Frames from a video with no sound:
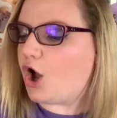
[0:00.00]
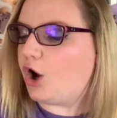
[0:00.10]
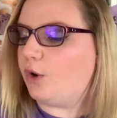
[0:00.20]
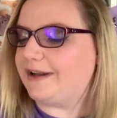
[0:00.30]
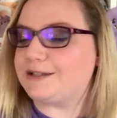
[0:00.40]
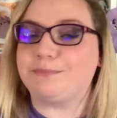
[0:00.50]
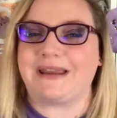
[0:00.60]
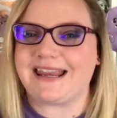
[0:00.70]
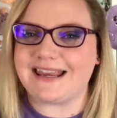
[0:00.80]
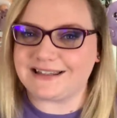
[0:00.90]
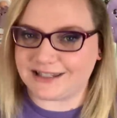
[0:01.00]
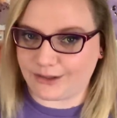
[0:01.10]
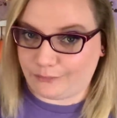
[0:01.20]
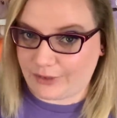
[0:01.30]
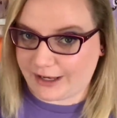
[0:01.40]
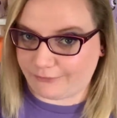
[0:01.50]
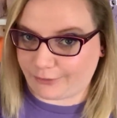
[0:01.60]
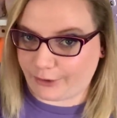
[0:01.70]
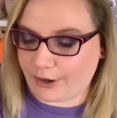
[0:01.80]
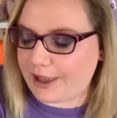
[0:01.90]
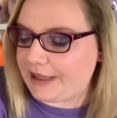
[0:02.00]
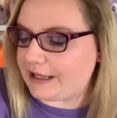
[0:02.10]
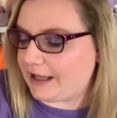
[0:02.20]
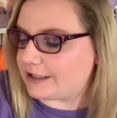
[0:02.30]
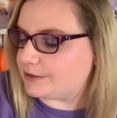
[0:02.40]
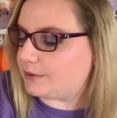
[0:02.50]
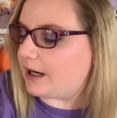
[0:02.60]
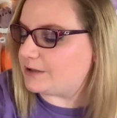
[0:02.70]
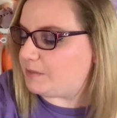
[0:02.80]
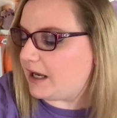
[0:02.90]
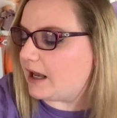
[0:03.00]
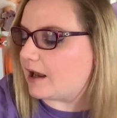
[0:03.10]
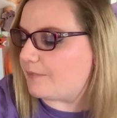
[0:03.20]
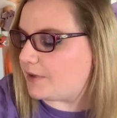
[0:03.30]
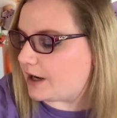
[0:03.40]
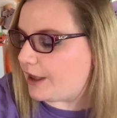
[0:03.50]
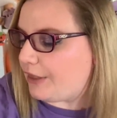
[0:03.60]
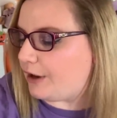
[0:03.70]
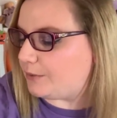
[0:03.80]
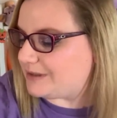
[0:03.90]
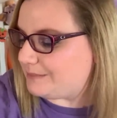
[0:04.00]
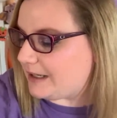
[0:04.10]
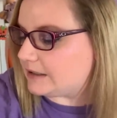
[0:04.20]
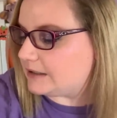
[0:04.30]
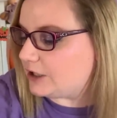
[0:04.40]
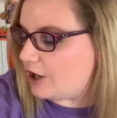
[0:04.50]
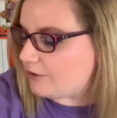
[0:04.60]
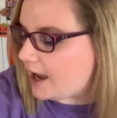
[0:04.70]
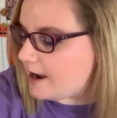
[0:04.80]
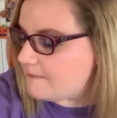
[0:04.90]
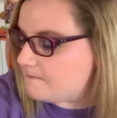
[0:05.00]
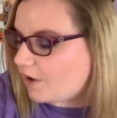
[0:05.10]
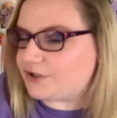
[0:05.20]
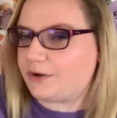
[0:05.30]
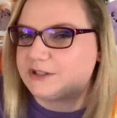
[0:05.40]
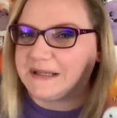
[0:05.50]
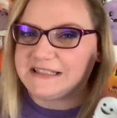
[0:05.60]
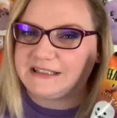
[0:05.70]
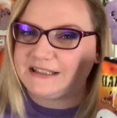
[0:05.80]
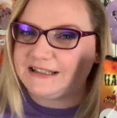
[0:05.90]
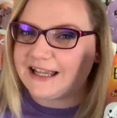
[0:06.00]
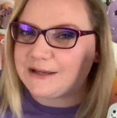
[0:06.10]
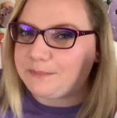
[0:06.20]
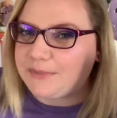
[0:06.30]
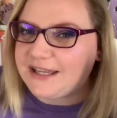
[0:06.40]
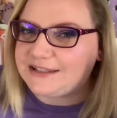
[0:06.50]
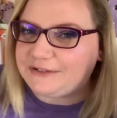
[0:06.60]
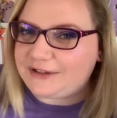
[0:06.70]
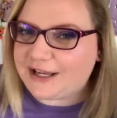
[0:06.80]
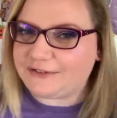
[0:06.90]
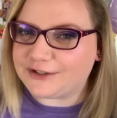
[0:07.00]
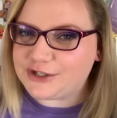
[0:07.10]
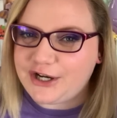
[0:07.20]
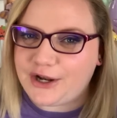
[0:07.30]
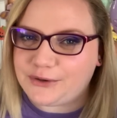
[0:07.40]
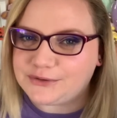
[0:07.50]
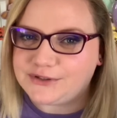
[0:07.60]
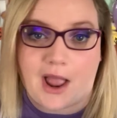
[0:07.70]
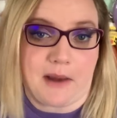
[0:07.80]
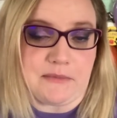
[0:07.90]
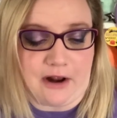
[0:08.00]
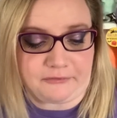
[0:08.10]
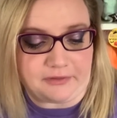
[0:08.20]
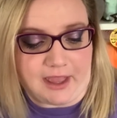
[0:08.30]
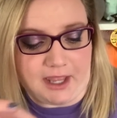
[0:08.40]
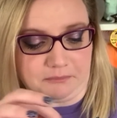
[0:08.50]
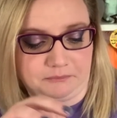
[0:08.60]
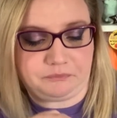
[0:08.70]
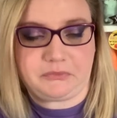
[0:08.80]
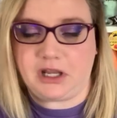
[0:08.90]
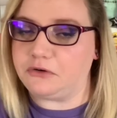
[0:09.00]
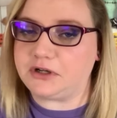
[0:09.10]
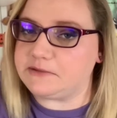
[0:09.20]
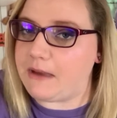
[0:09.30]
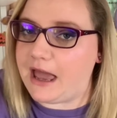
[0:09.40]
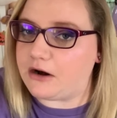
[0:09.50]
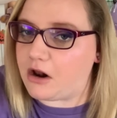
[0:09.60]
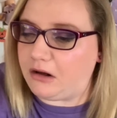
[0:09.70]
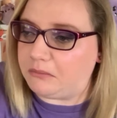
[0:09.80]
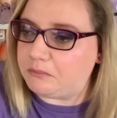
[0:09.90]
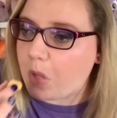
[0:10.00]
Oh, it's pizza flavor. I think that's what I was picking up that I thought was meat. Okay, so it's basically like pizza flavored Cheetos. I'm down for that. They don't taste bad at all.